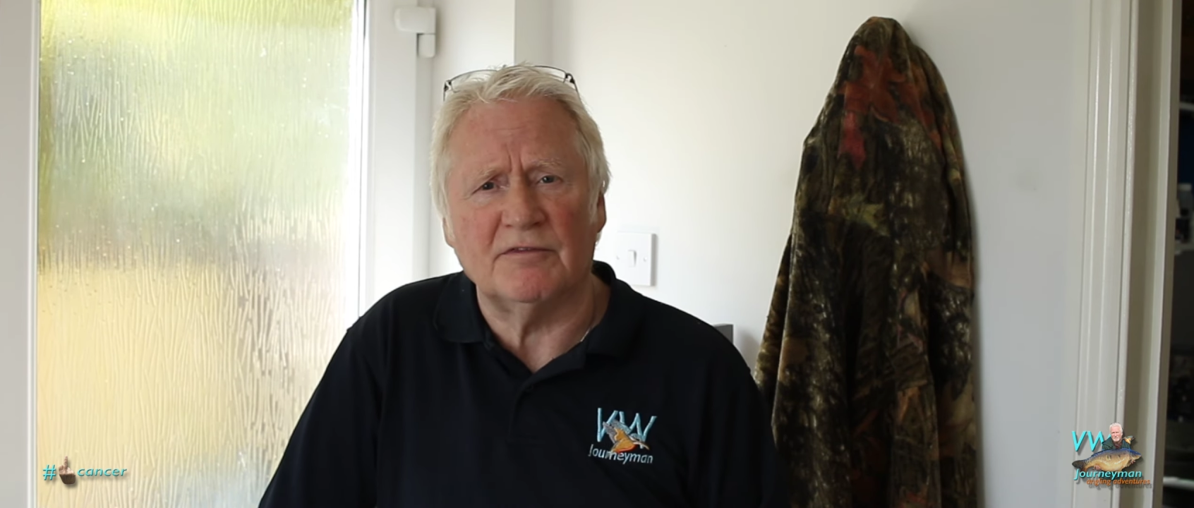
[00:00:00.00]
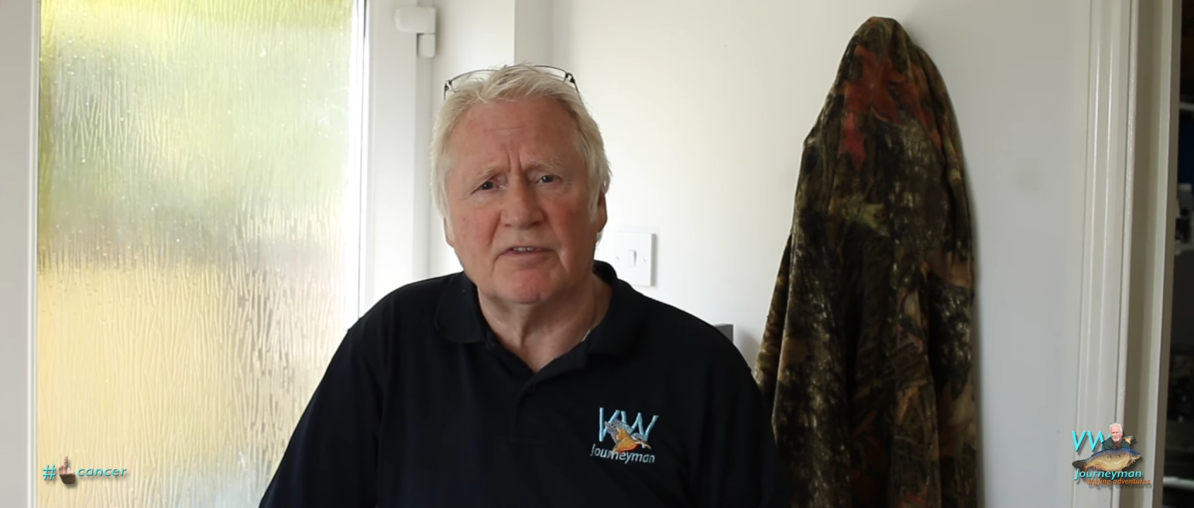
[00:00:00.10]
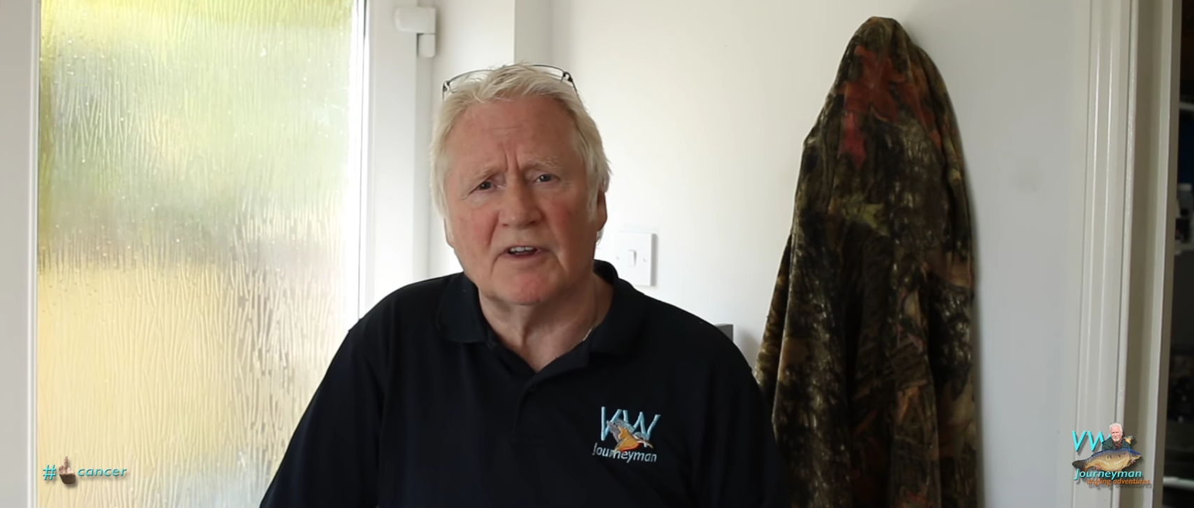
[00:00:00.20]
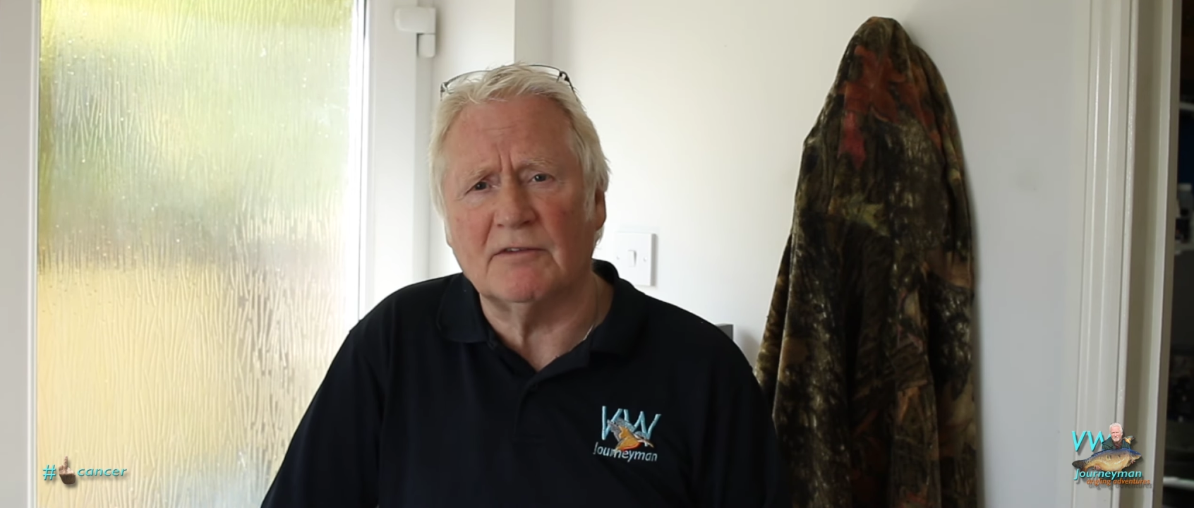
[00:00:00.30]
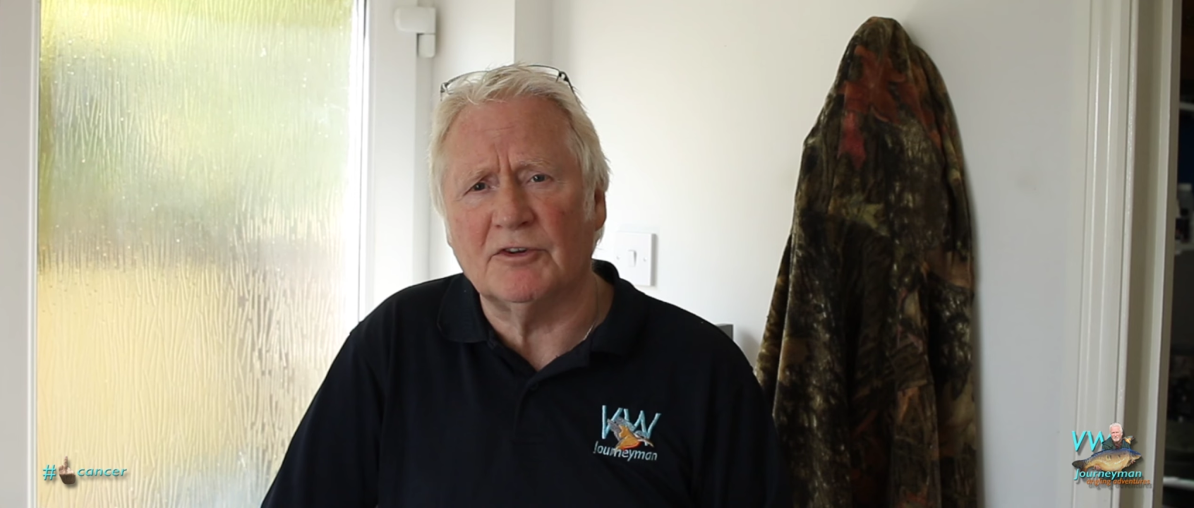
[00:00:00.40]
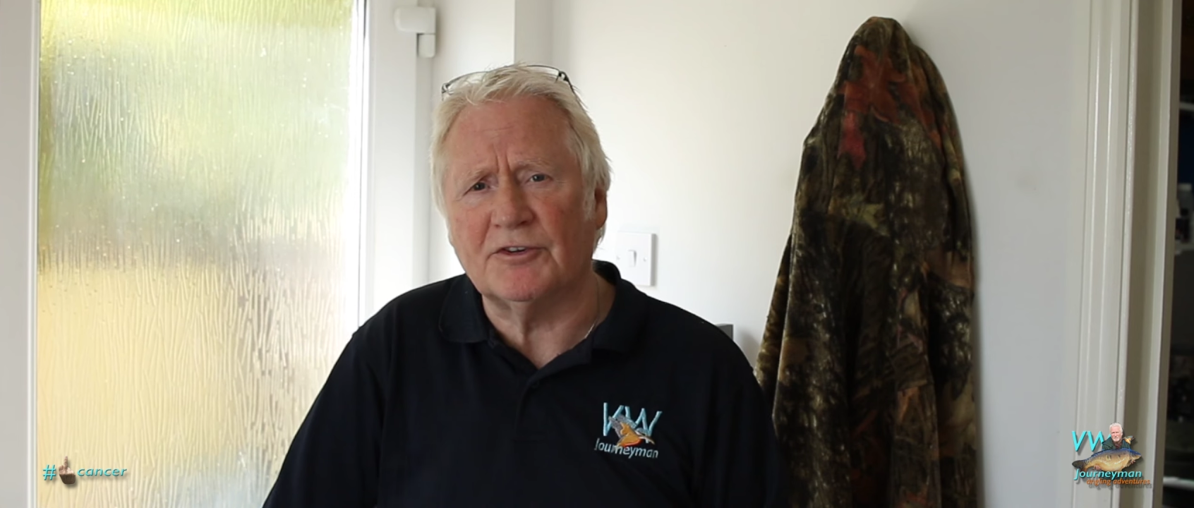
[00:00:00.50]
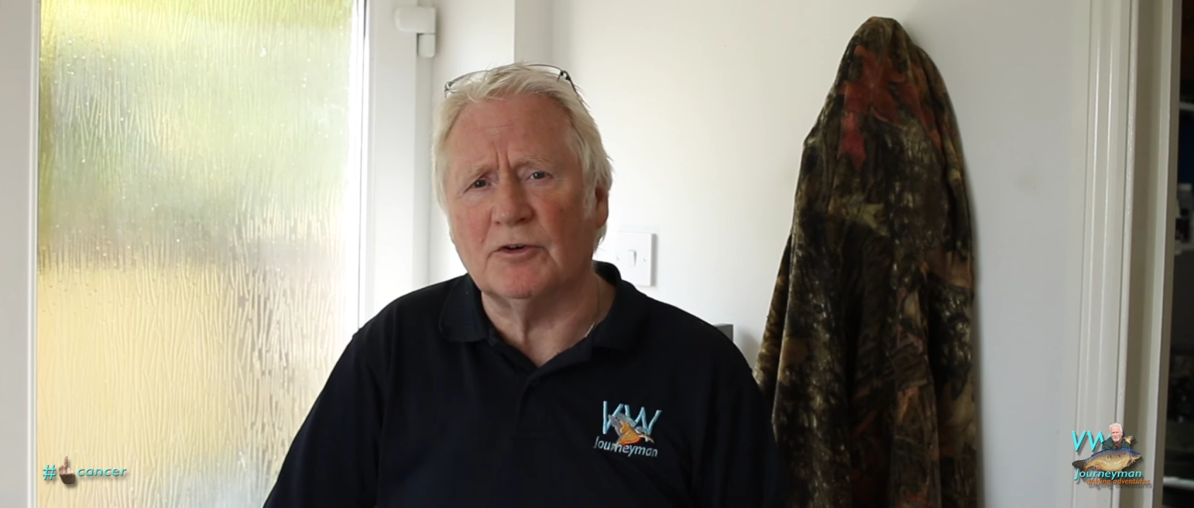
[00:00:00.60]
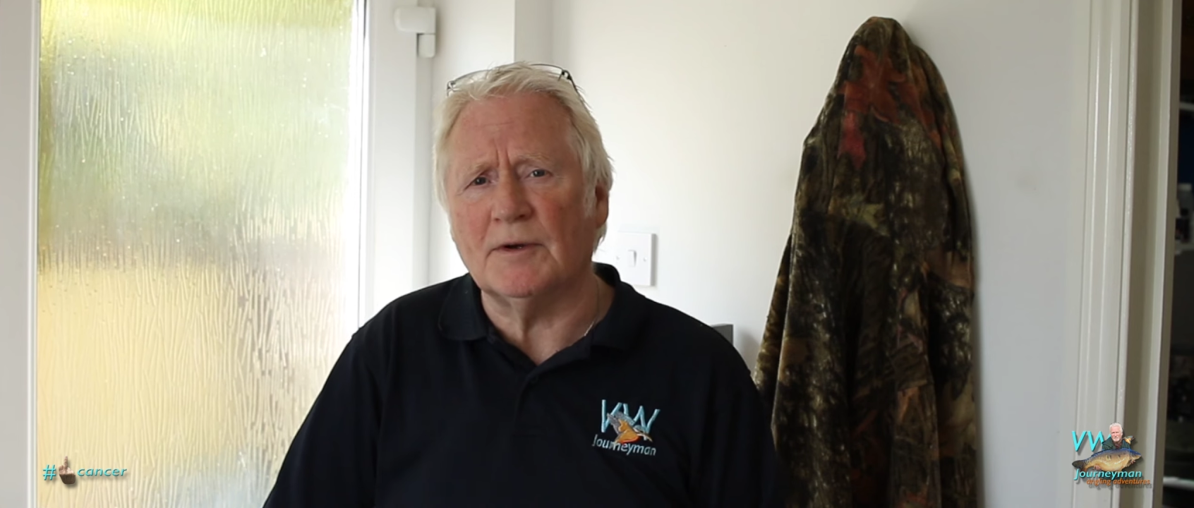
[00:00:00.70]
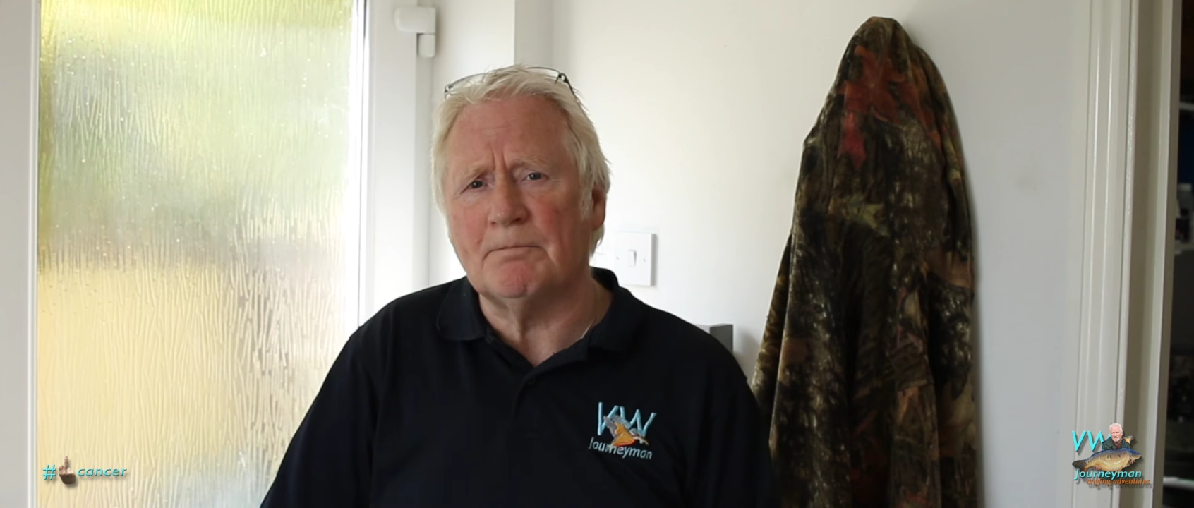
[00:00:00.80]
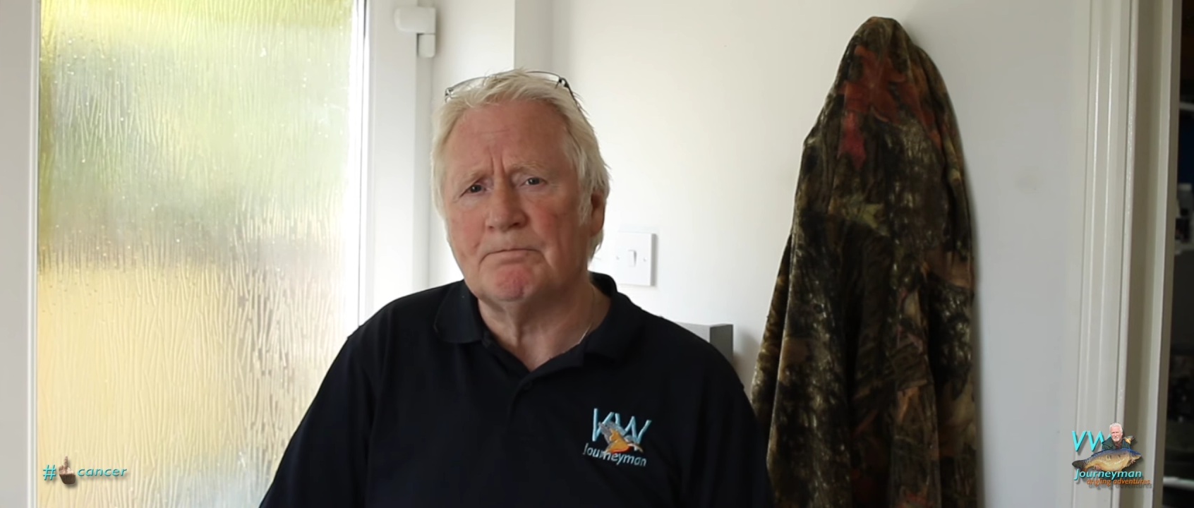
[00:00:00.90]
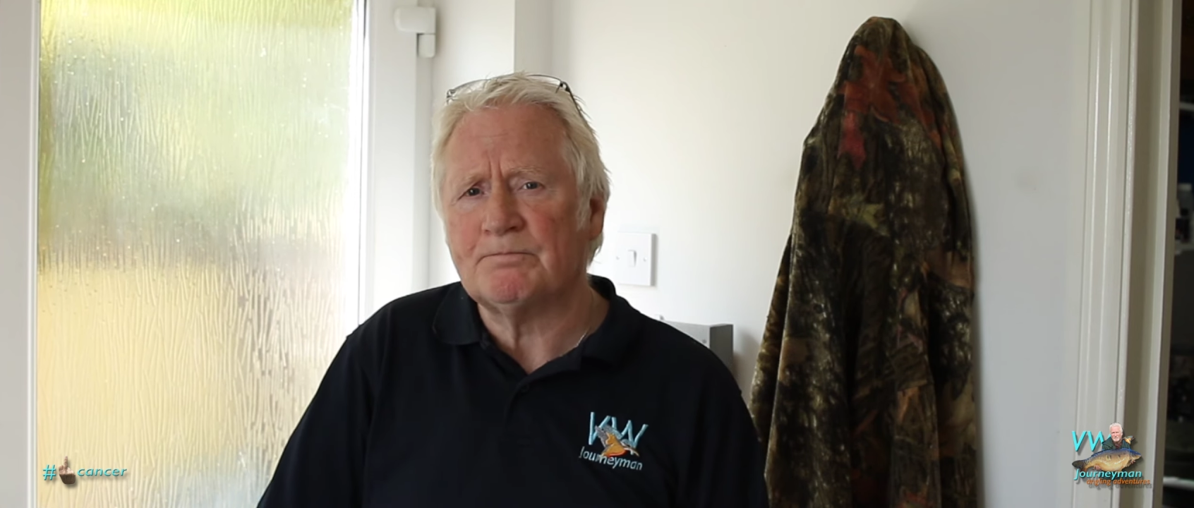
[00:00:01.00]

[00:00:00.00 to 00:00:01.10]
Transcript: flavour to it.